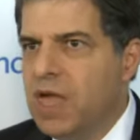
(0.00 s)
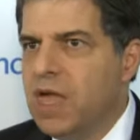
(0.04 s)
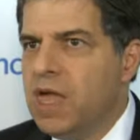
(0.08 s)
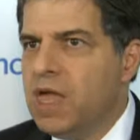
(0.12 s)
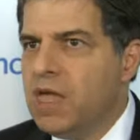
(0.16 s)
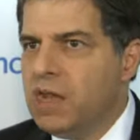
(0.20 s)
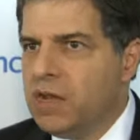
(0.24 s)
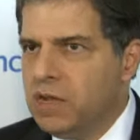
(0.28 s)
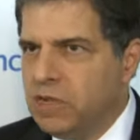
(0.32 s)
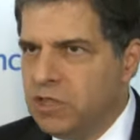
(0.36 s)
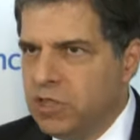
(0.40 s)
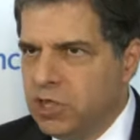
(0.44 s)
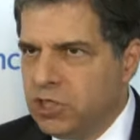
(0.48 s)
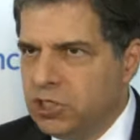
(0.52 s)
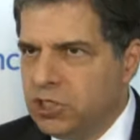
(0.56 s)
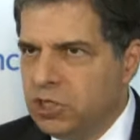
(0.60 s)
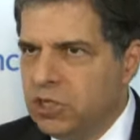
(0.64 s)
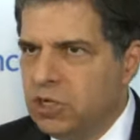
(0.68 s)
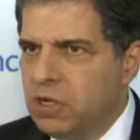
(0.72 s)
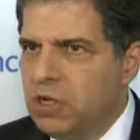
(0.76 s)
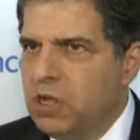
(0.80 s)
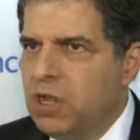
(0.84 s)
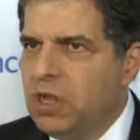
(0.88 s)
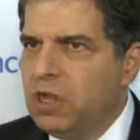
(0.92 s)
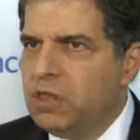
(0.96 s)
In
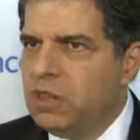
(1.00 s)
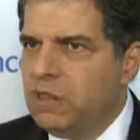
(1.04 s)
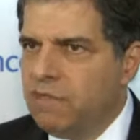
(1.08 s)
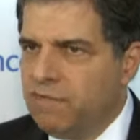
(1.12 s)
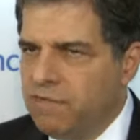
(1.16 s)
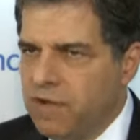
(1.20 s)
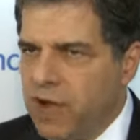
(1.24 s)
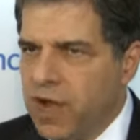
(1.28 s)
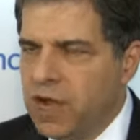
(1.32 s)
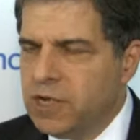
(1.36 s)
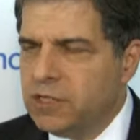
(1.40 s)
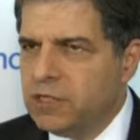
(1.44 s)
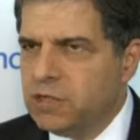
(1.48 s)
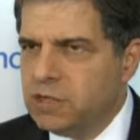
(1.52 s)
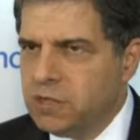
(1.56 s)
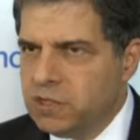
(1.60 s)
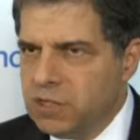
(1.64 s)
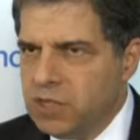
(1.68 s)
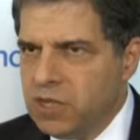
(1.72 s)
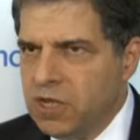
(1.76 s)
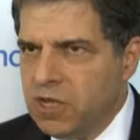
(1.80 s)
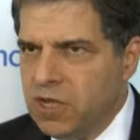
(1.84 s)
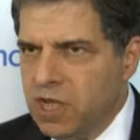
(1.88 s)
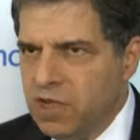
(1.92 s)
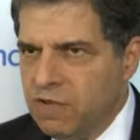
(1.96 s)
addition, the Pfizer
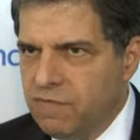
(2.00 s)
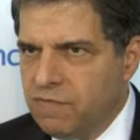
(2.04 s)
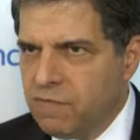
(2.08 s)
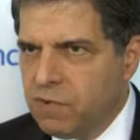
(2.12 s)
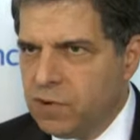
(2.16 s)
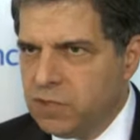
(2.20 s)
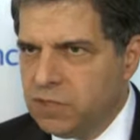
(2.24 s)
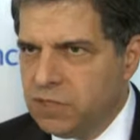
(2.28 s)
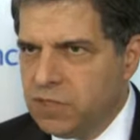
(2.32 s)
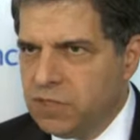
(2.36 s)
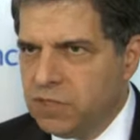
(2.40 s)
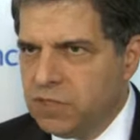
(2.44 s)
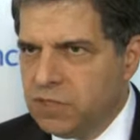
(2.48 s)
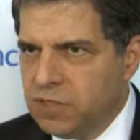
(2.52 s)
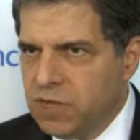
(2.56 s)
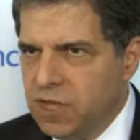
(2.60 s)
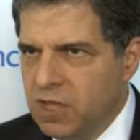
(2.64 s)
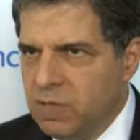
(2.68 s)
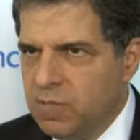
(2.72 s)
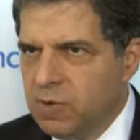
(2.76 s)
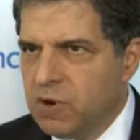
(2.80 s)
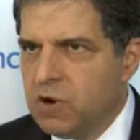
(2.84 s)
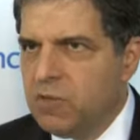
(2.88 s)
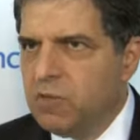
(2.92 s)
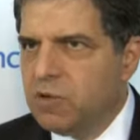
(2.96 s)
CDK4-6
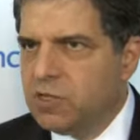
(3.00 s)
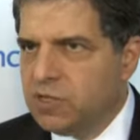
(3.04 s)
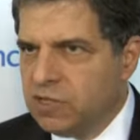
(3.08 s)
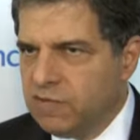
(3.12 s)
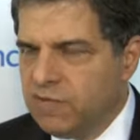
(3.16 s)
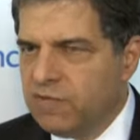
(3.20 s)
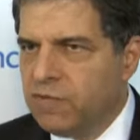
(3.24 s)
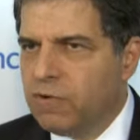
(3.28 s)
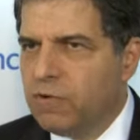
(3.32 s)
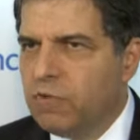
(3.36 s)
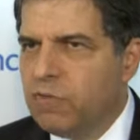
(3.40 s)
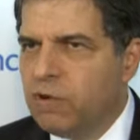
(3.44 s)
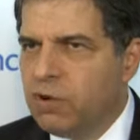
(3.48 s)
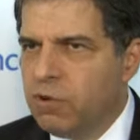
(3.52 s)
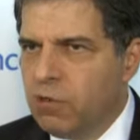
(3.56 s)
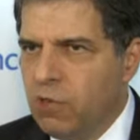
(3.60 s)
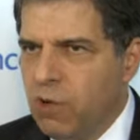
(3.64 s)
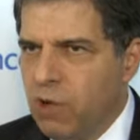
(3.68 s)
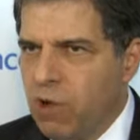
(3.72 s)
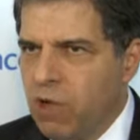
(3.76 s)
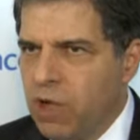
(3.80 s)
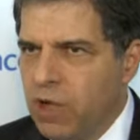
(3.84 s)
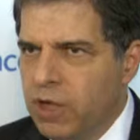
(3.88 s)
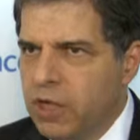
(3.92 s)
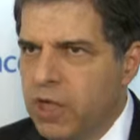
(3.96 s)
inhibitor, which is further
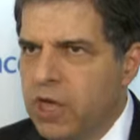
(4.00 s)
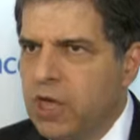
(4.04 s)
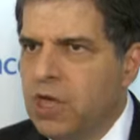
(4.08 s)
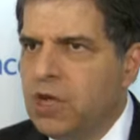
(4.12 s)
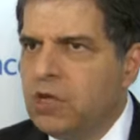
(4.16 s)
along,